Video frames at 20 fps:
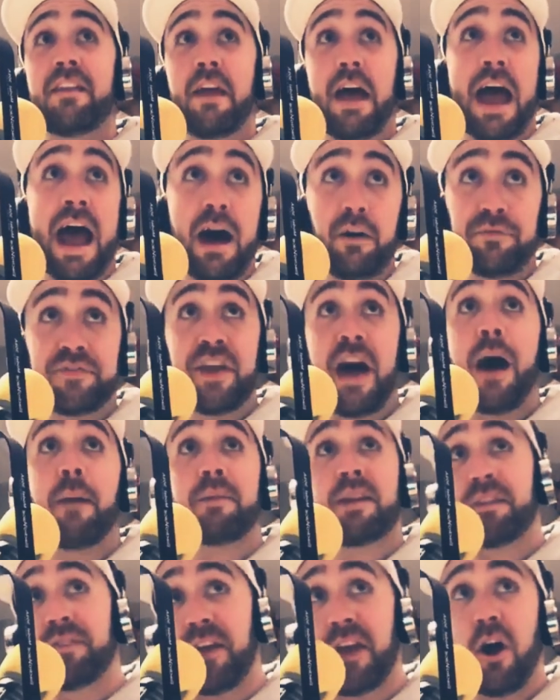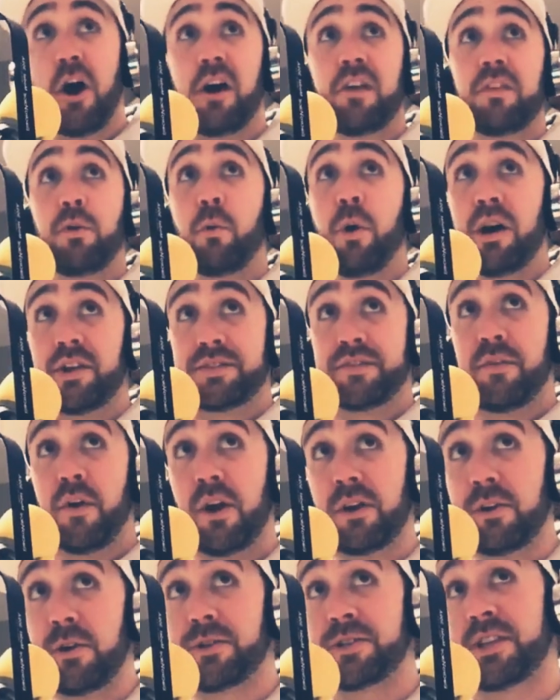how dominant they are in the Wells
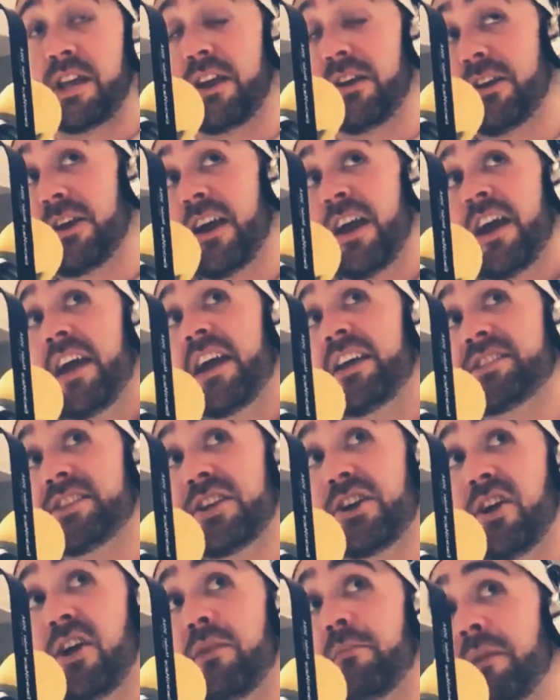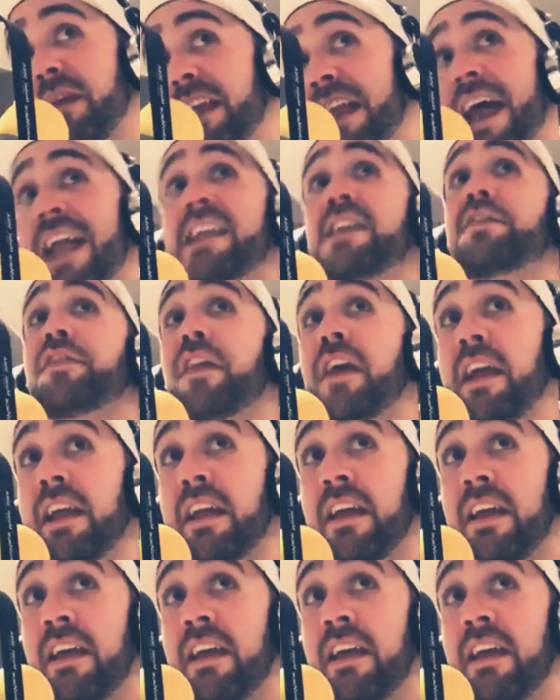Fargo Center isn't going to mean anything.